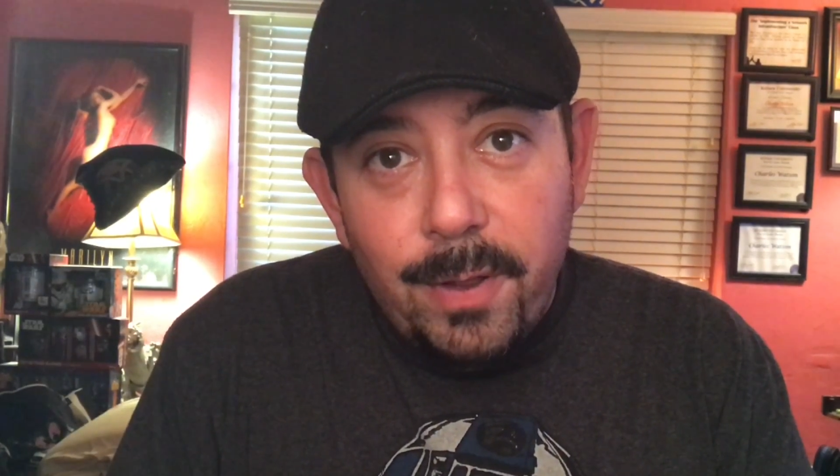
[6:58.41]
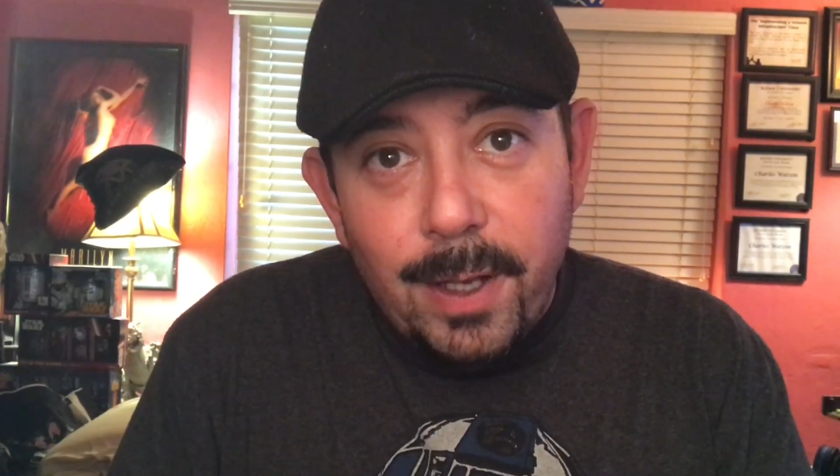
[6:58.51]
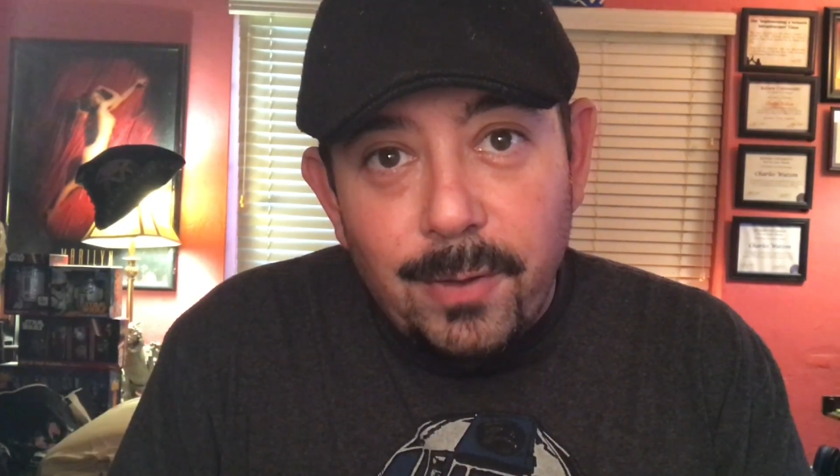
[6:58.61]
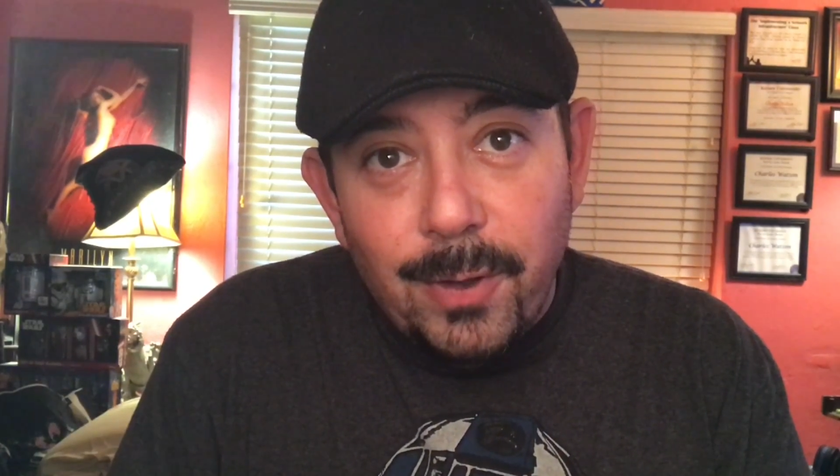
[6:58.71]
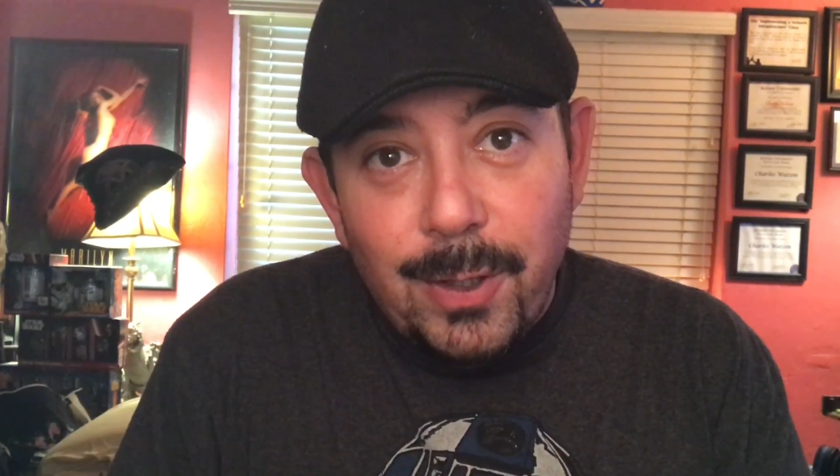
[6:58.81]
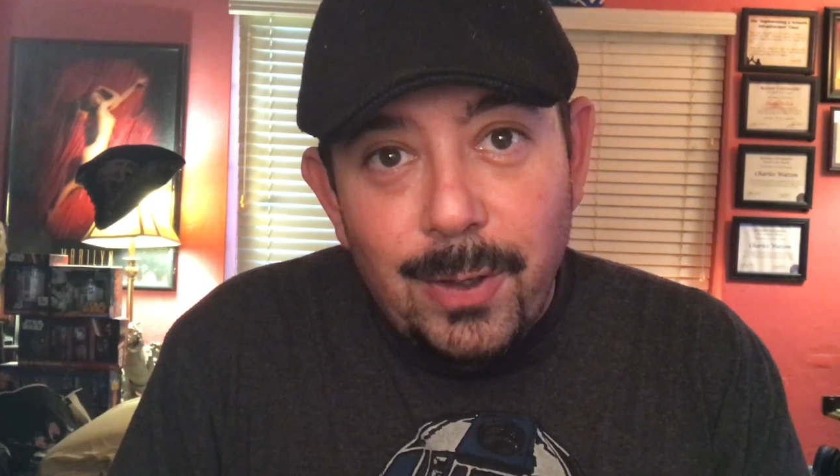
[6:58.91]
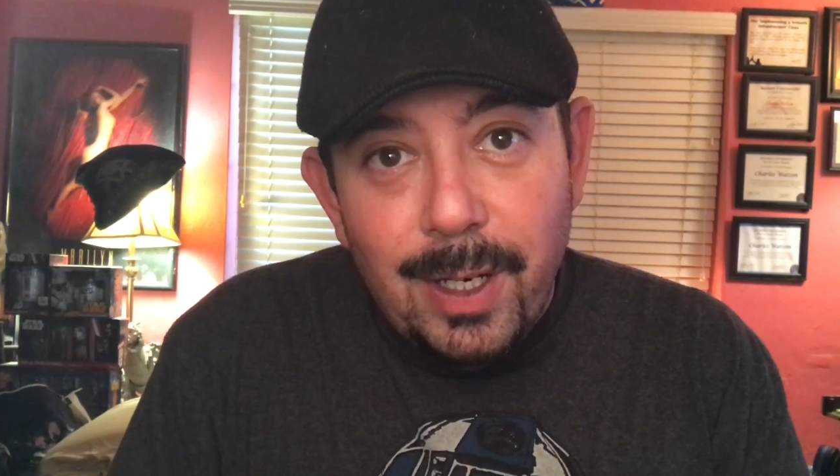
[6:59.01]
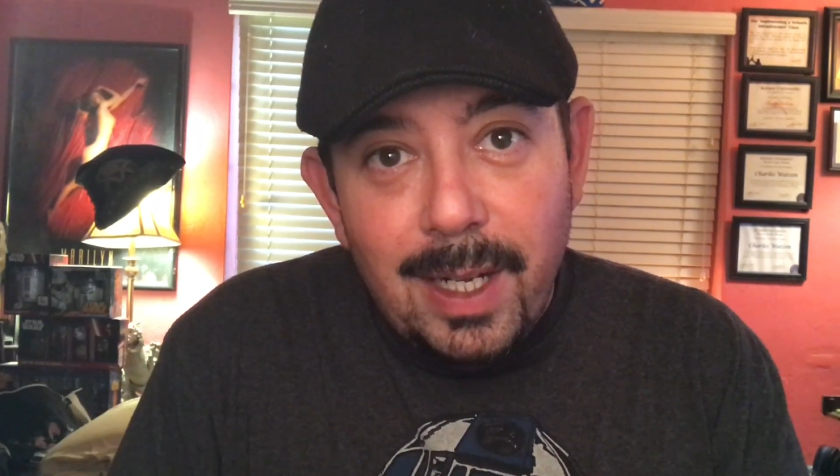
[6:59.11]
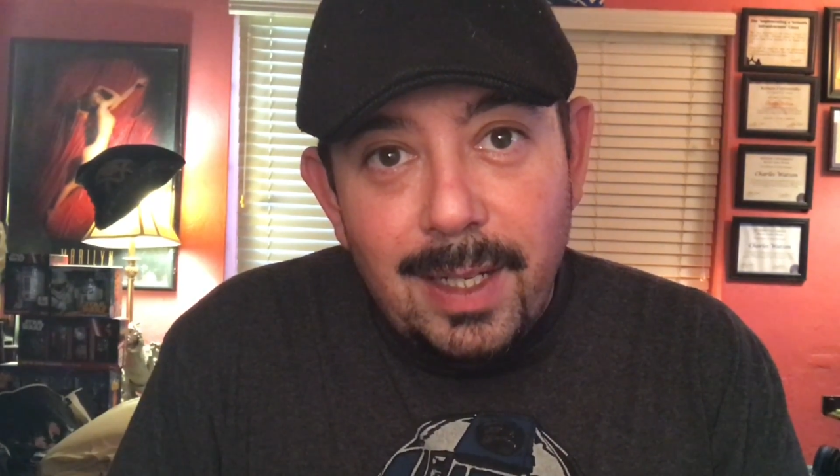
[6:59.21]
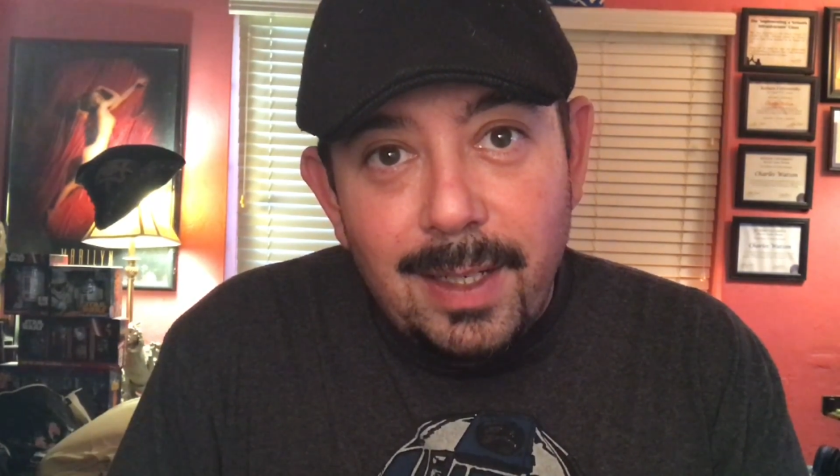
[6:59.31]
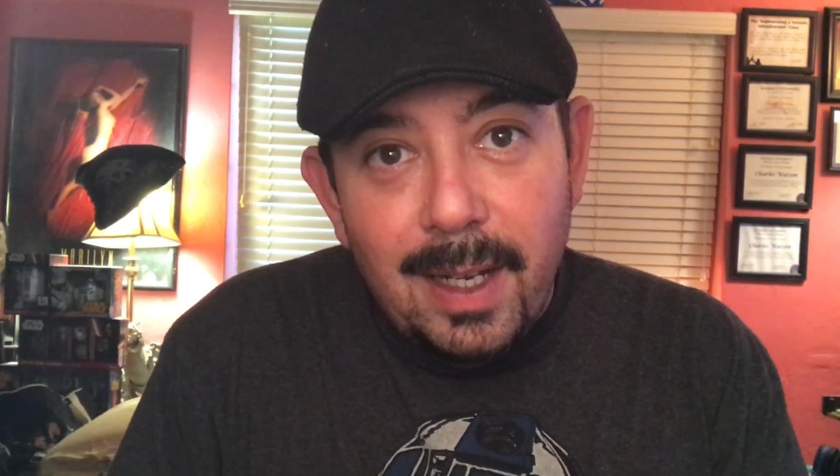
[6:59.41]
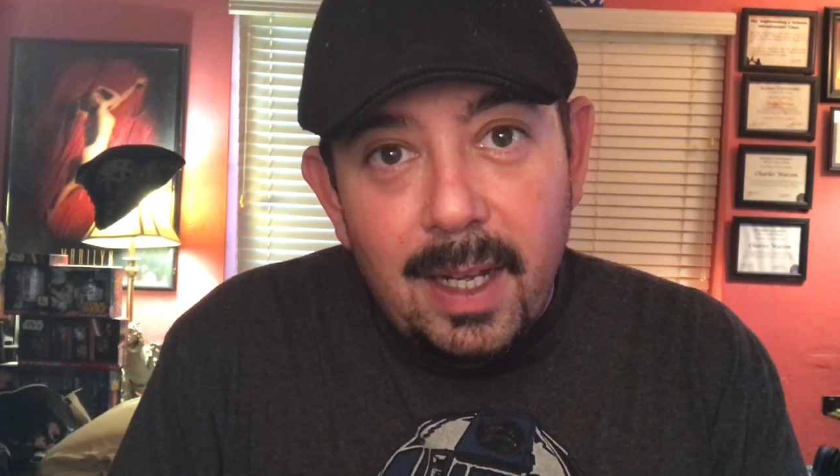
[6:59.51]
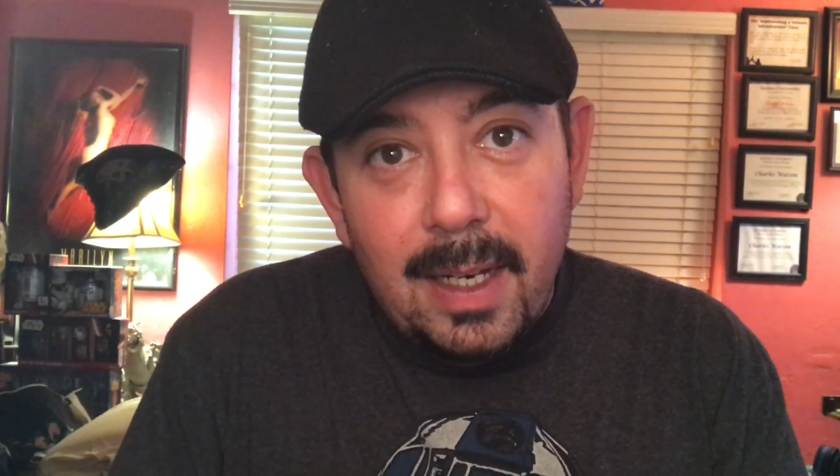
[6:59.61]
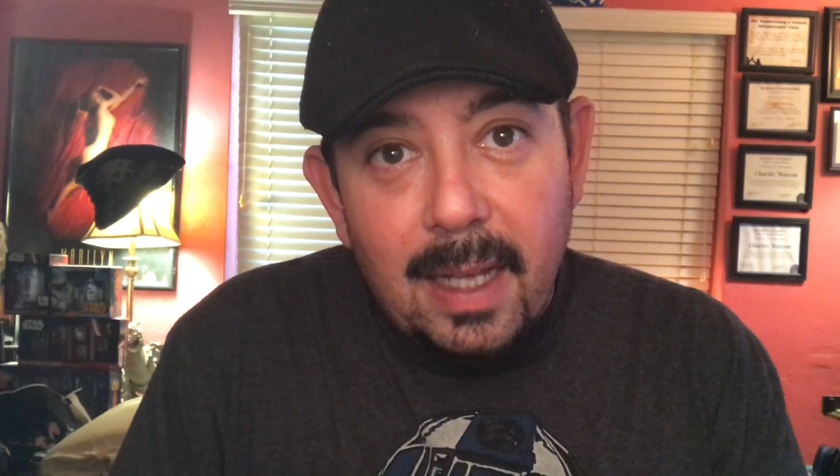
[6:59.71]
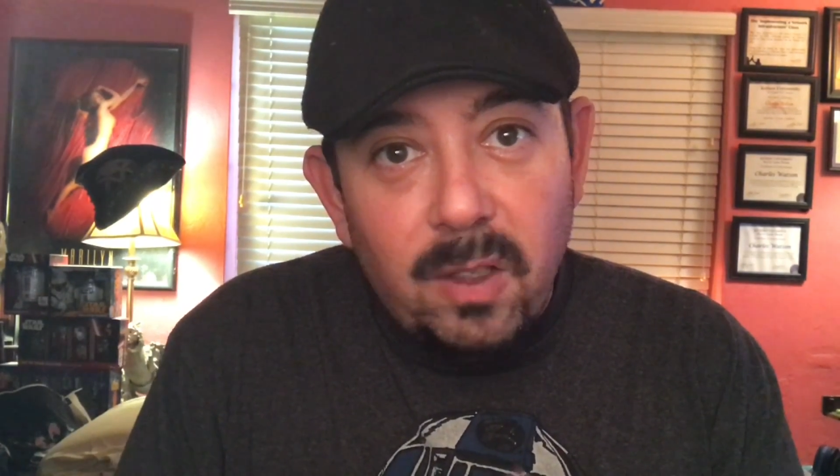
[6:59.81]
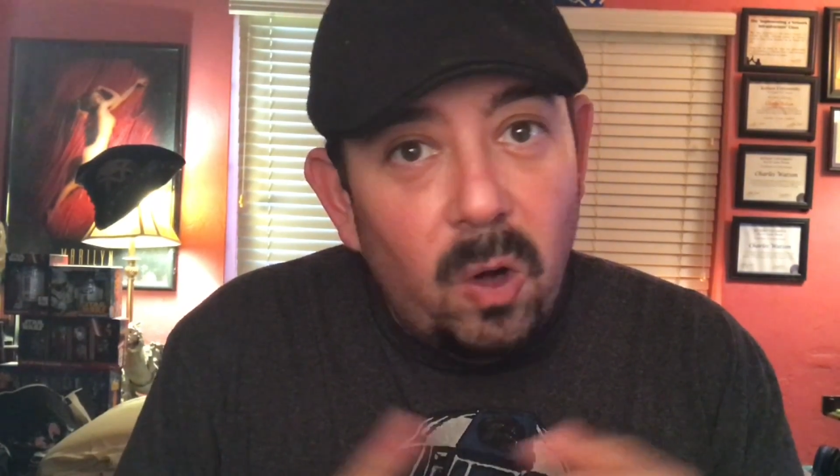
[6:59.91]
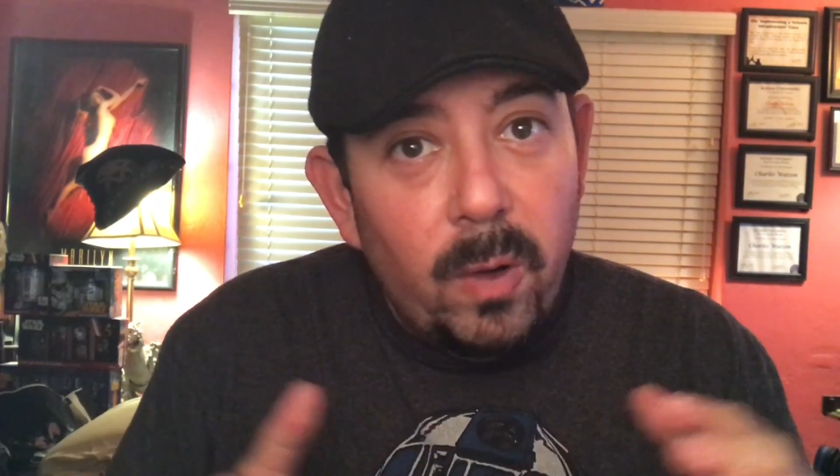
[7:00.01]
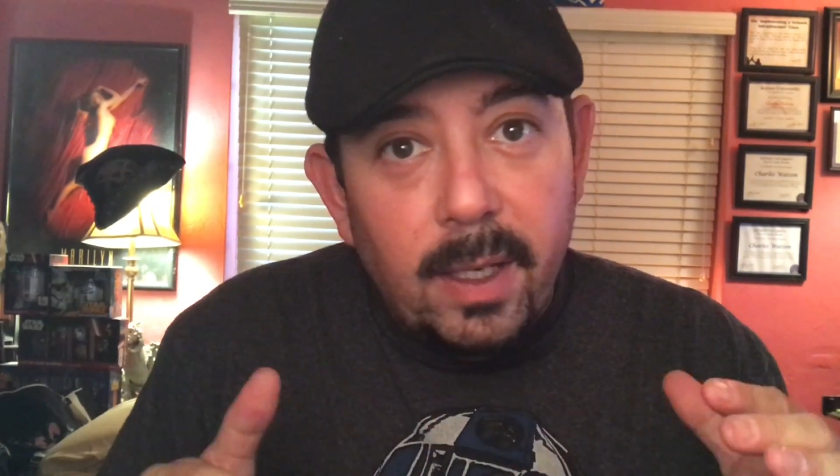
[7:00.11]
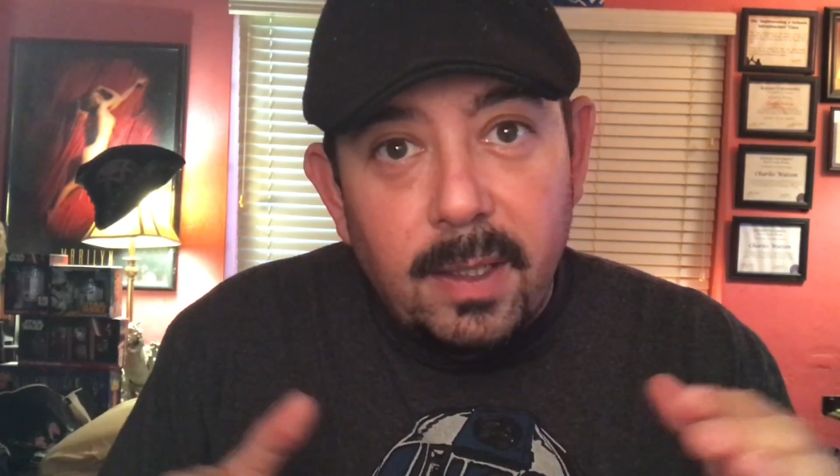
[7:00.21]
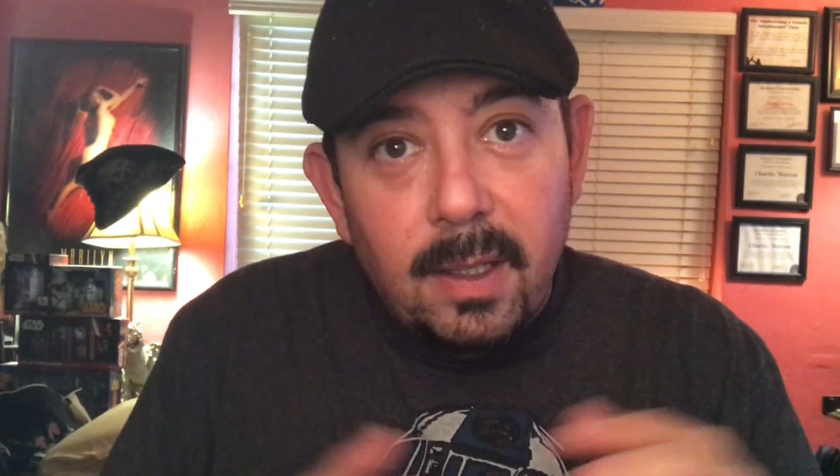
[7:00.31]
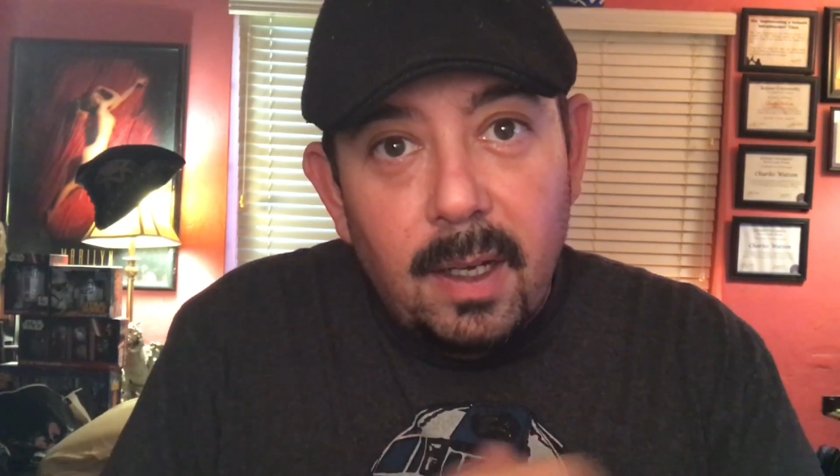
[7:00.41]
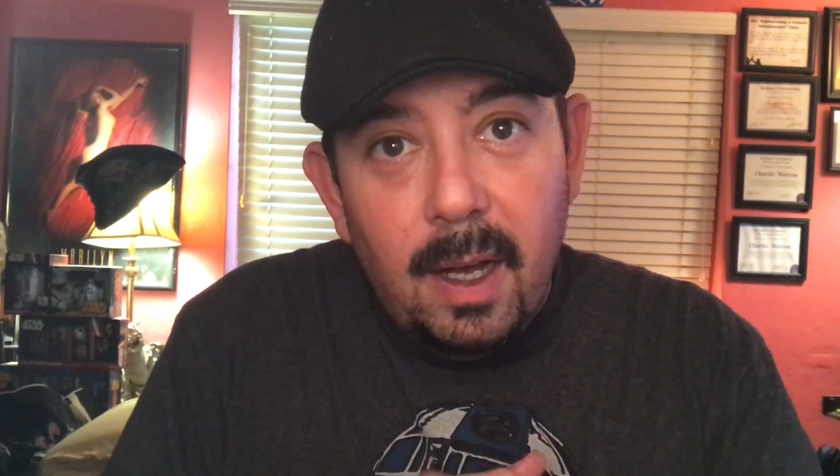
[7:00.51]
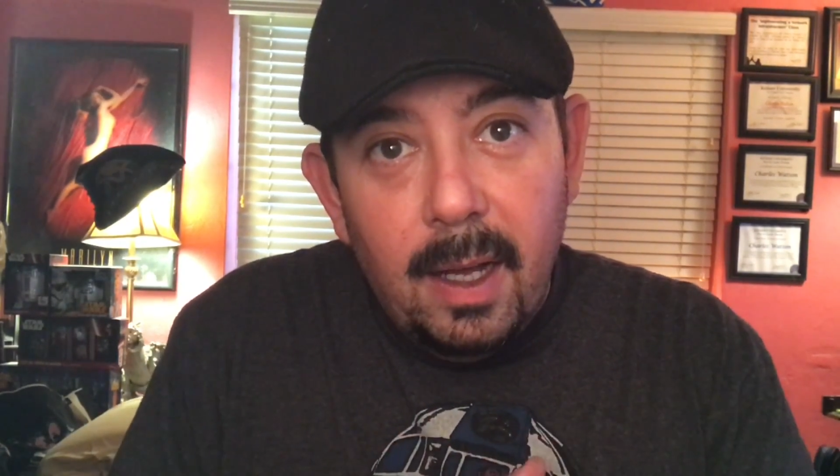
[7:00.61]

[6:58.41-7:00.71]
thanks for tuning in, and as always,